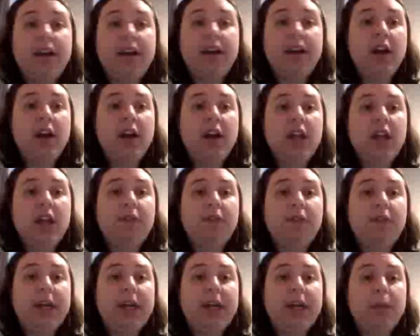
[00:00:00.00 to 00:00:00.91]
and the final
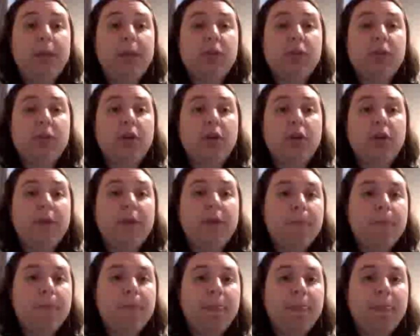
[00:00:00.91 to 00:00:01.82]
episode.
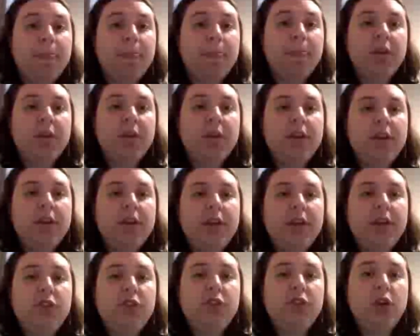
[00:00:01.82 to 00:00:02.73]
The edge of the
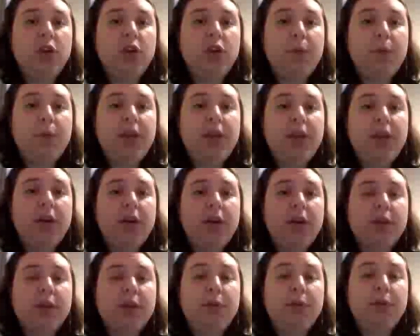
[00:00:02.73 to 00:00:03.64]
Globe Theater has
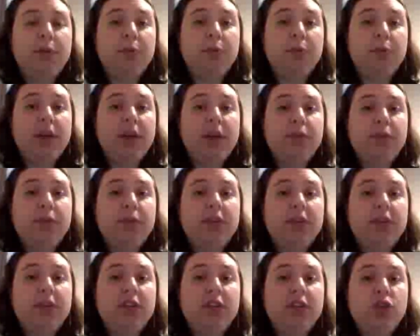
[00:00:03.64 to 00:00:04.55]
been replaced with a
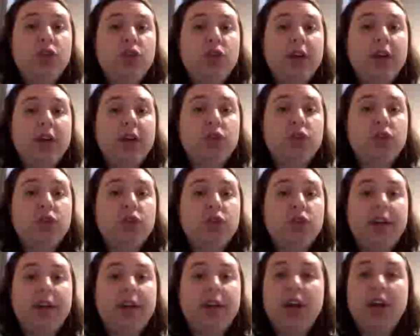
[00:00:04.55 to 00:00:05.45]
CGI shot
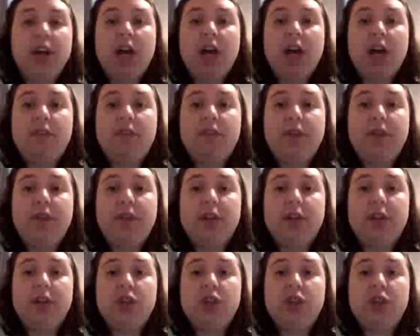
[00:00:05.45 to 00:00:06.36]
of a village and
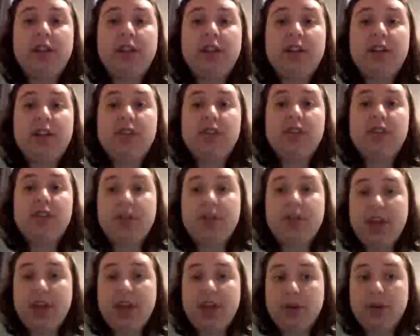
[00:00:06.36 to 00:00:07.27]
the distant
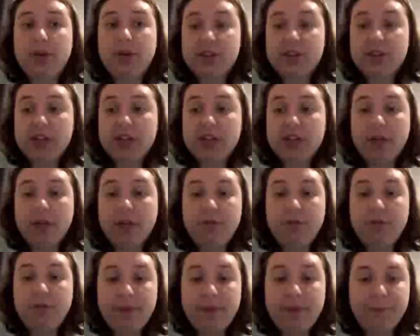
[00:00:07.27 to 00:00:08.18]
theater itself.
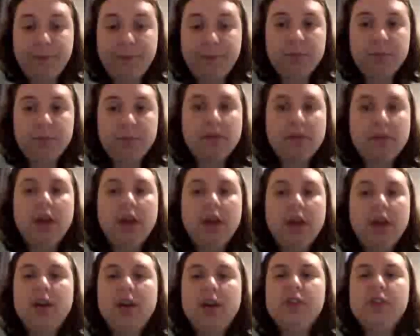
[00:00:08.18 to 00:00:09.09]

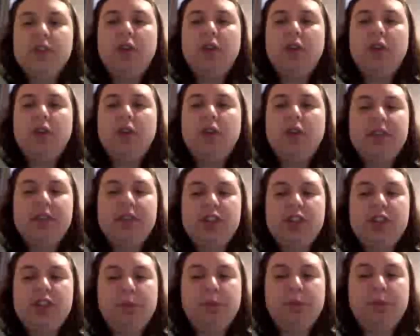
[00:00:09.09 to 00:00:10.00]
So overall, this is a
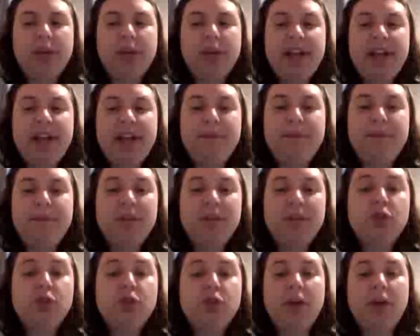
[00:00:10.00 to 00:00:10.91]
pretty
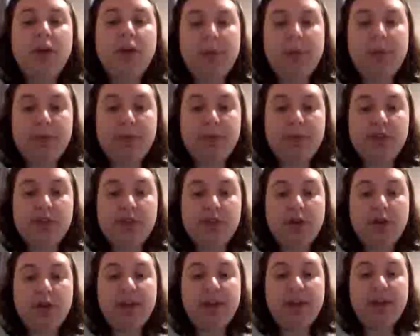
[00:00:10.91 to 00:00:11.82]
enjoyable episode,
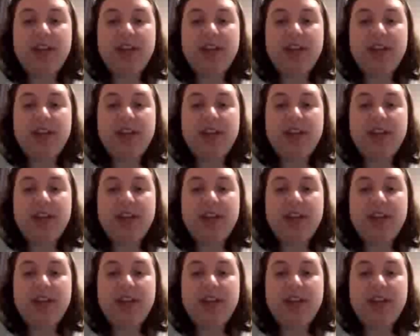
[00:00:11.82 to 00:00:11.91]
and